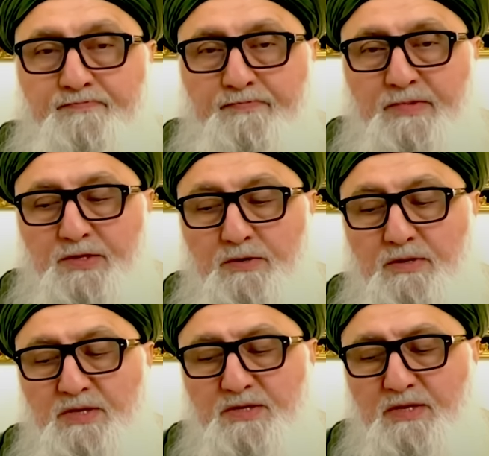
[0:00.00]
So
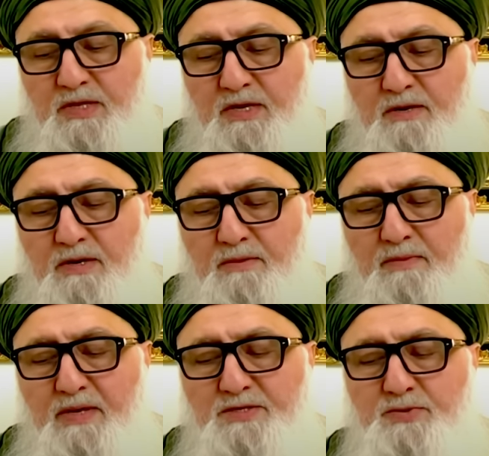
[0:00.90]
these are the
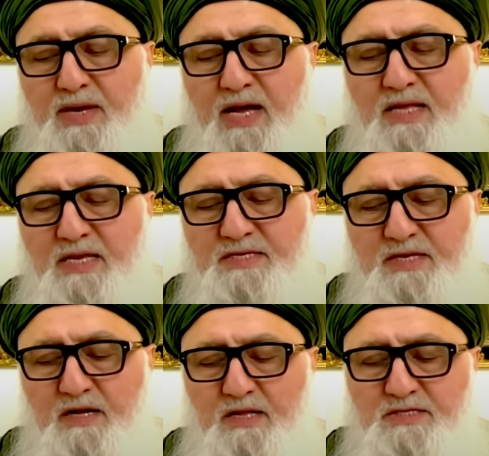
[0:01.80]
immense realities
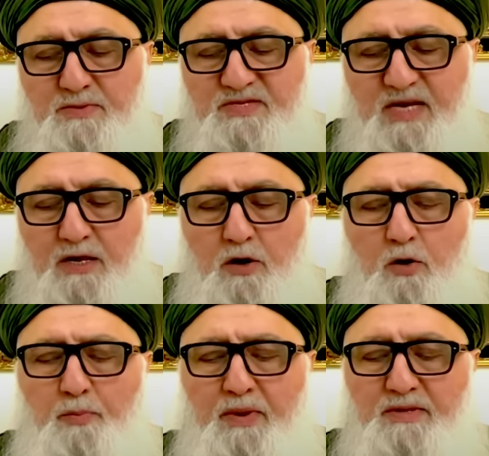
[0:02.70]
that Allah
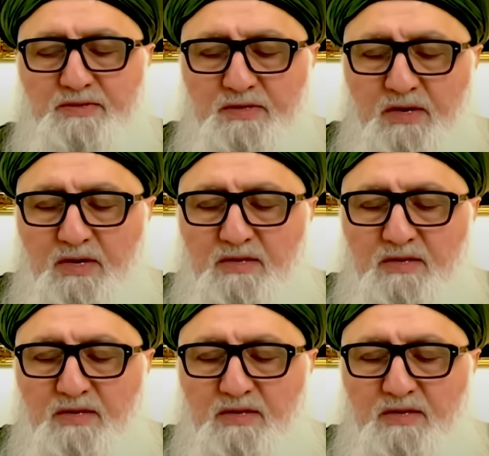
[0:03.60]
opens.